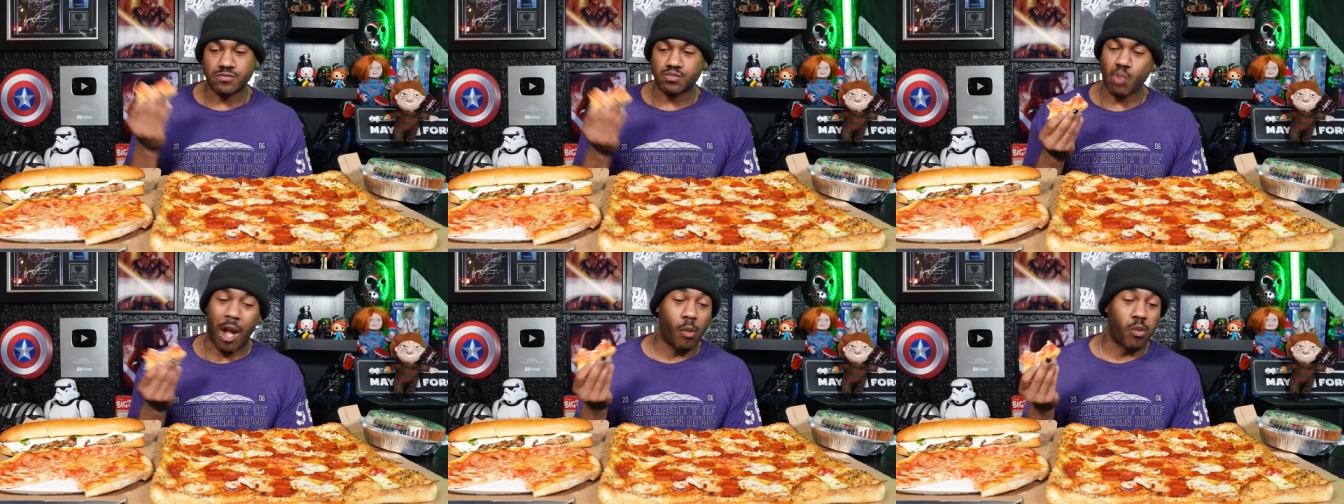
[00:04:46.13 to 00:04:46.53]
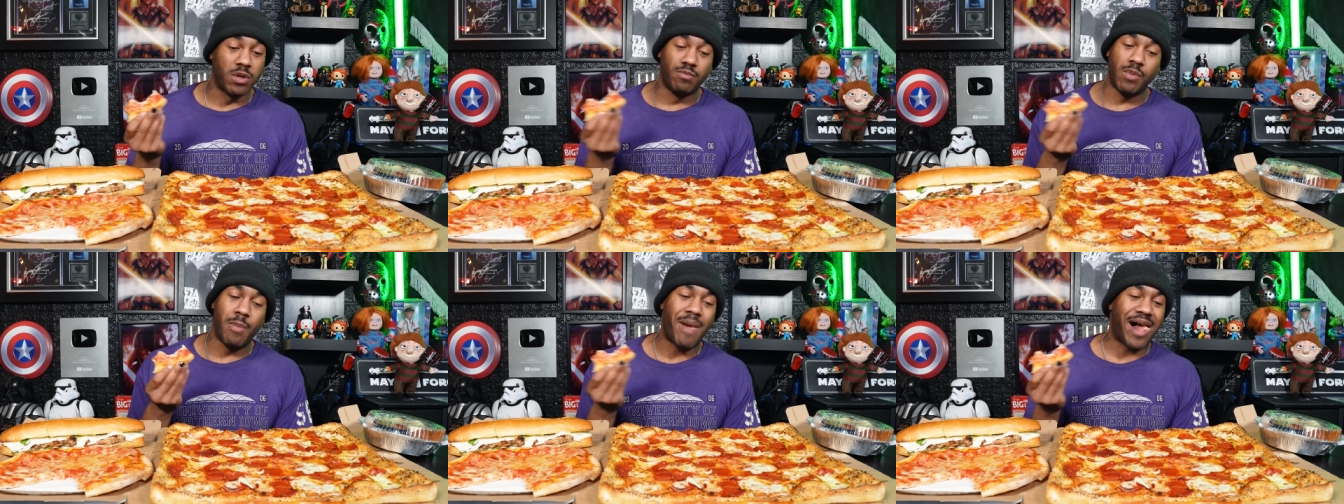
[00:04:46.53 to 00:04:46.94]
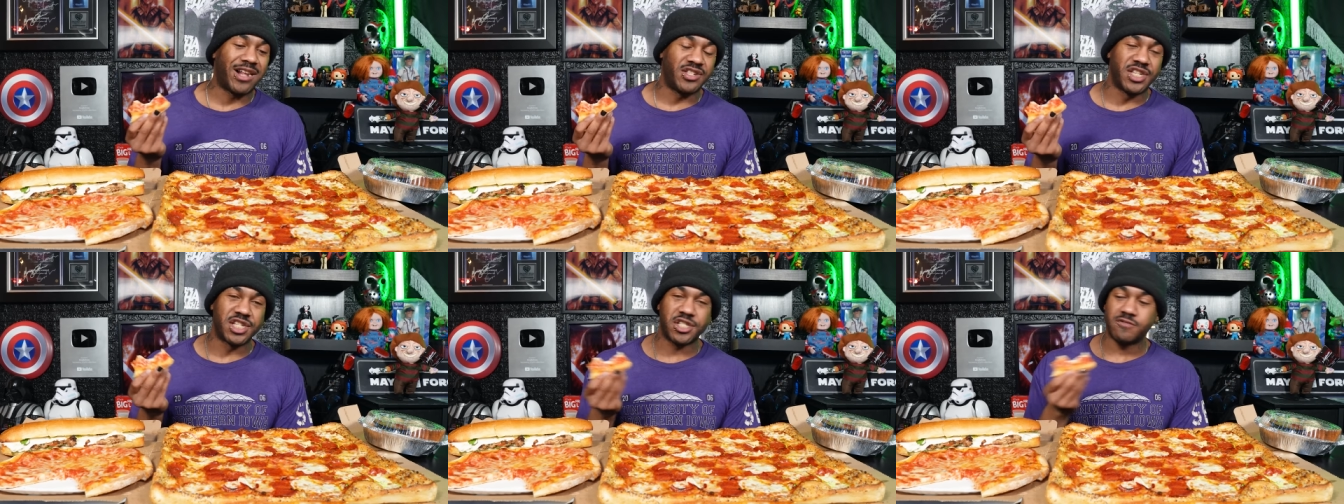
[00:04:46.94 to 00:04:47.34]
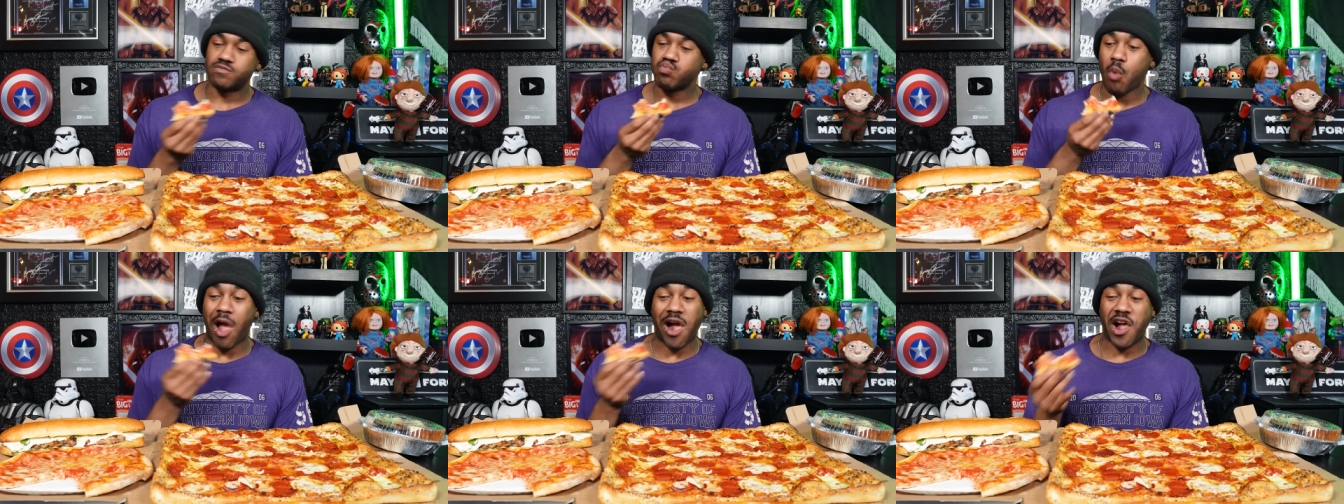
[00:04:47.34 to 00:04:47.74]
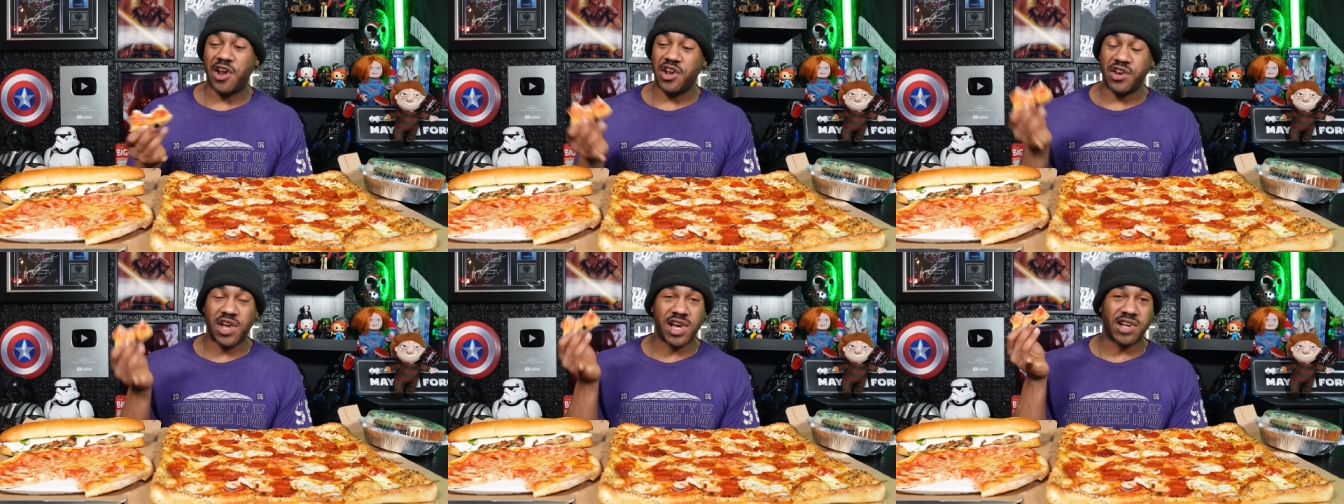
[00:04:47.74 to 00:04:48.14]
I wouldn't be mad at this at
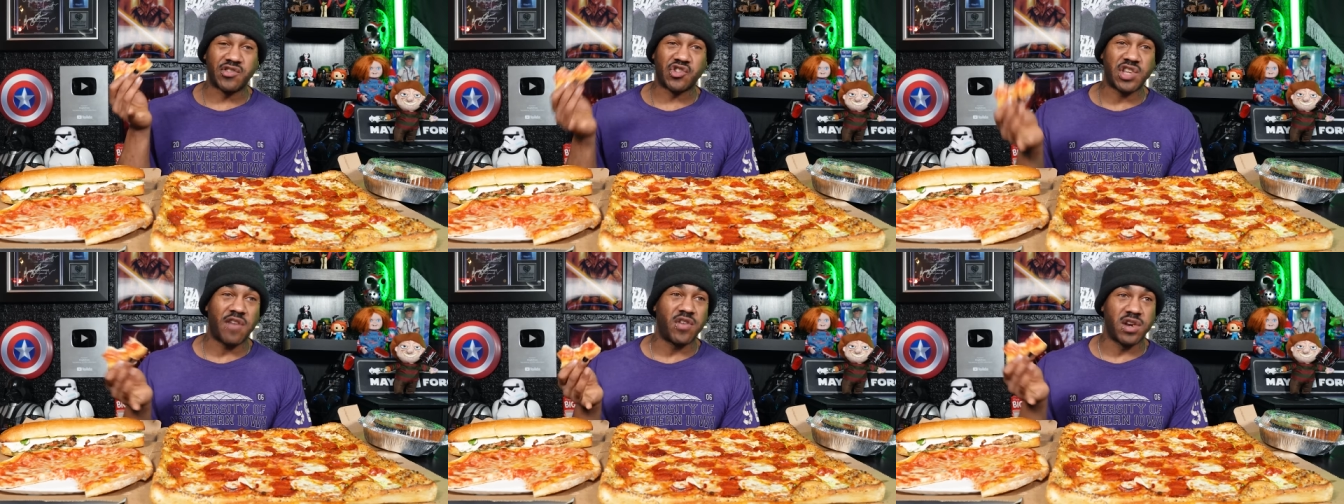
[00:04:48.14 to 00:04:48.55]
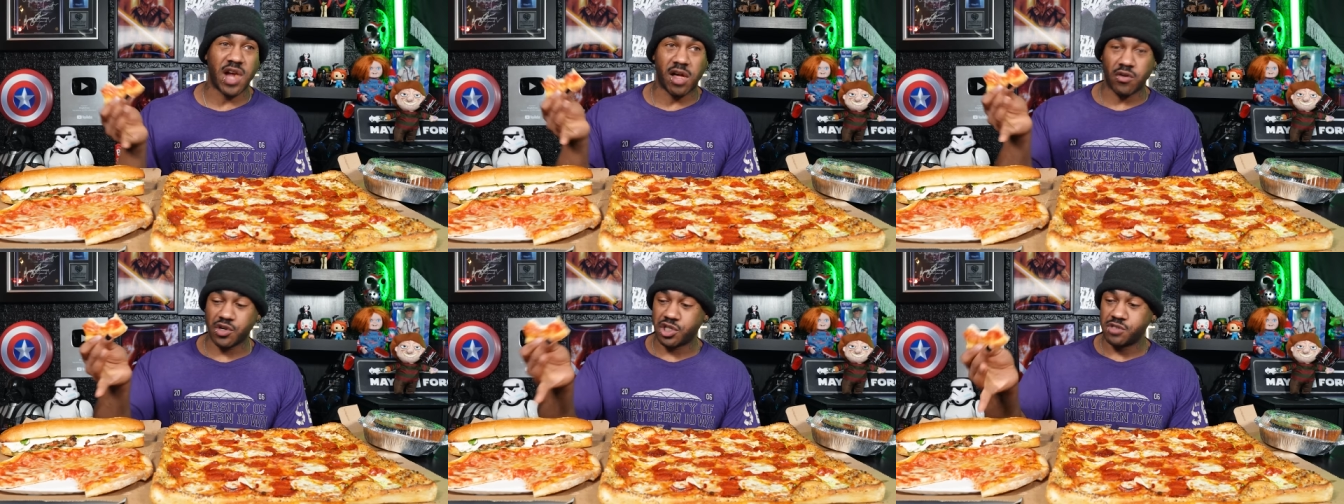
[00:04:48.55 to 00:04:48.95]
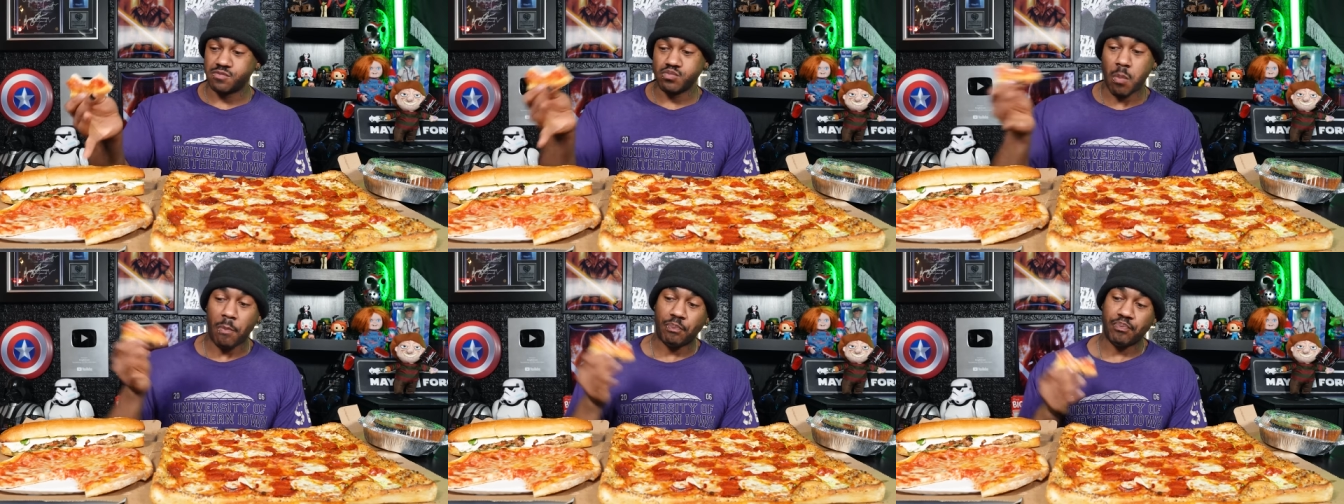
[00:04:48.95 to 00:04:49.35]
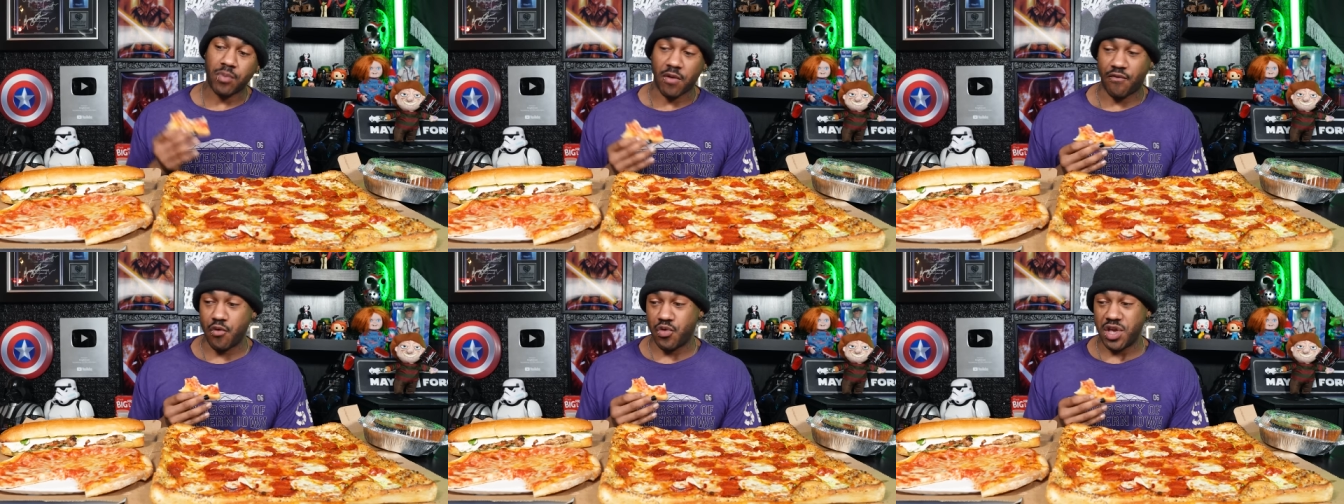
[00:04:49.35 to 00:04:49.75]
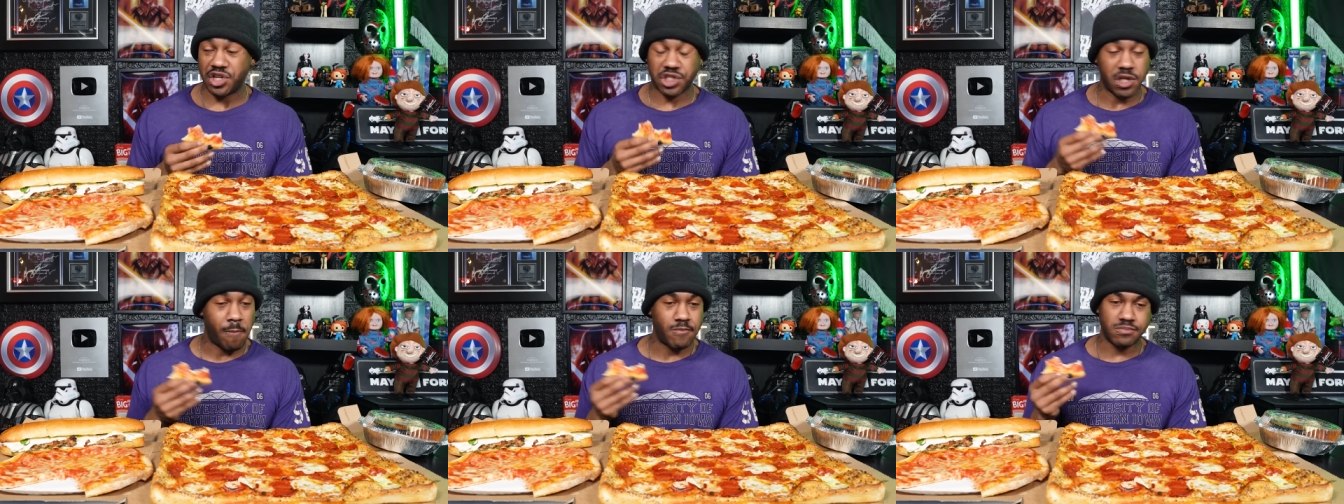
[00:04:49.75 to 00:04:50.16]
any day. And seven dollars for this,